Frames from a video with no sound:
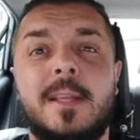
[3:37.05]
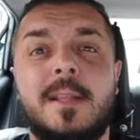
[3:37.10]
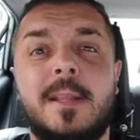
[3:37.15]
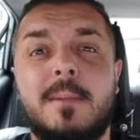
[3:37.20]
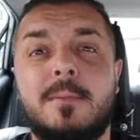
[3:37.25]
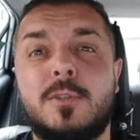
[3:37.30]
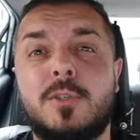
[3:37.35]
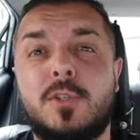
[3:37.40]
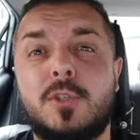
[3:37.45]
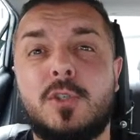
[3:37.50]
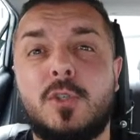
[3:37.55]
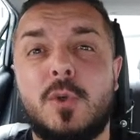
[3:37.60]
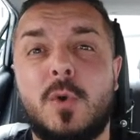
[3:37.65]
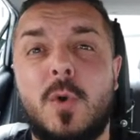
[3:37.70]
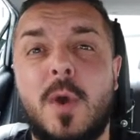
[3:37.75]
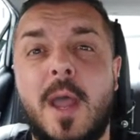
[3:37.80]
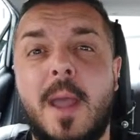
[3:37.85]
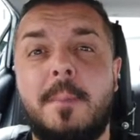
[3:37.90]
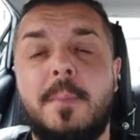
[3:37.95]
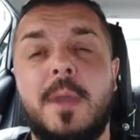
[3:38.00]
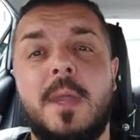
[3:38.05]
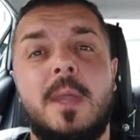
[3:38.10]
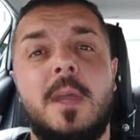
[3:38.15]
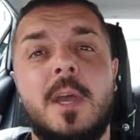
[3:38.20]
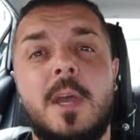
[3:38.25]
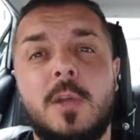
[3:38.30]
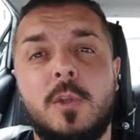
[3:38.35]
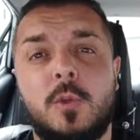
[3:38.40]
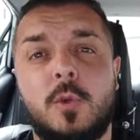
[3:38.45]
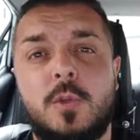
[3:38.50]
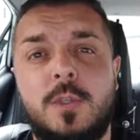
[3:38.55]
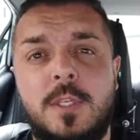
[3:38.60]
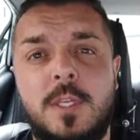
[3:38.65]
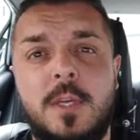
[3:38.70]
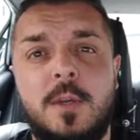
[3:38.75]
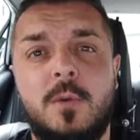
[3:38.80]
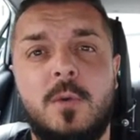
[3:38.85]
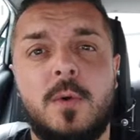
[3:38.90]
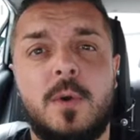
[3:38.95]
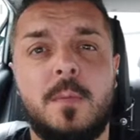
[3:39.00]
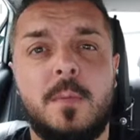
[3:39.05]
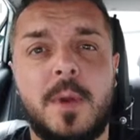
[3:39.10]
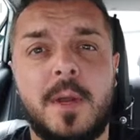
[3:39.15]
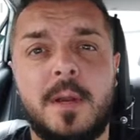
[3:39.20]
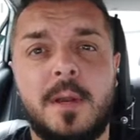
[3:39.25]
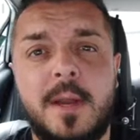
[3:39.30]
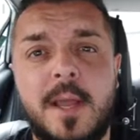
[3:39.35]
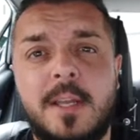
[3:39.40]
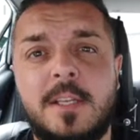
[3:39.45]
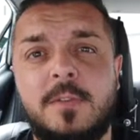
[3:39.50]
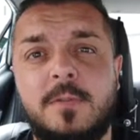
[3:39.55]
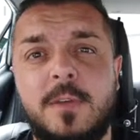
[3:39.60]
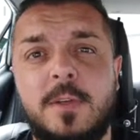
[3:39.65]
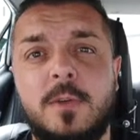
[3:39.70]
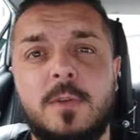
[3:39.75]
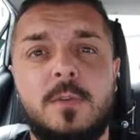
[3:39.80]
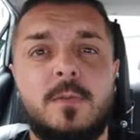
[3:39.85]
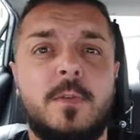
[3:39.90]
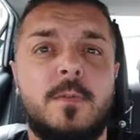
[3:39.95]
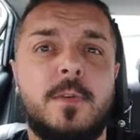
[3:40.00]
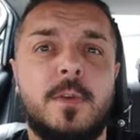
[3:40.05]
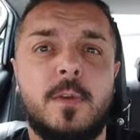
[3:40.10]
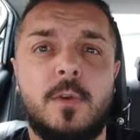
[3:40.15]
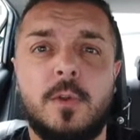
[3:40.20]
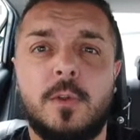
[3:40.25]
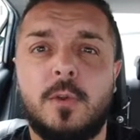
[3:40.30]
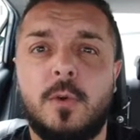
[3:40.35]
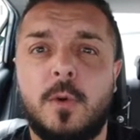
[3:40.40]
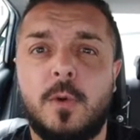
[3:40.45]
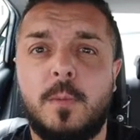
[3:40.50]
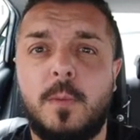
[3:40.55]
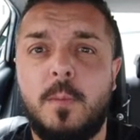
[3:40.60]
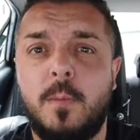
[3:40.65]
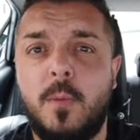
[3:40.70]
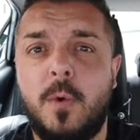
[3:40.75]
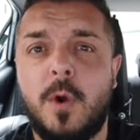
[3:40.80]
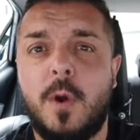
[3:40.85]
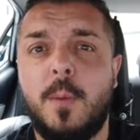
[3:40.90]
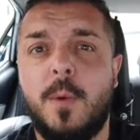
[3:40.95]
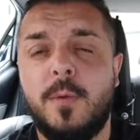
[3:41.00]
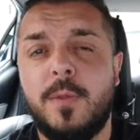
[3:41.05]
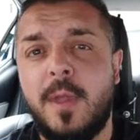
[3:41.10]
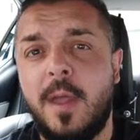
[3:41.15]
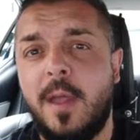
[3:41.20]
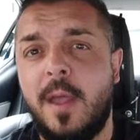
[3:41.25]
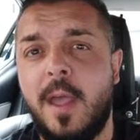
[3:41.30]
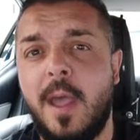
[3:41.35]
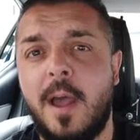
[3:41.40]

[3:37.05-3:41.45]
And I'm so happy to see you in my next videos where we're going to talk more about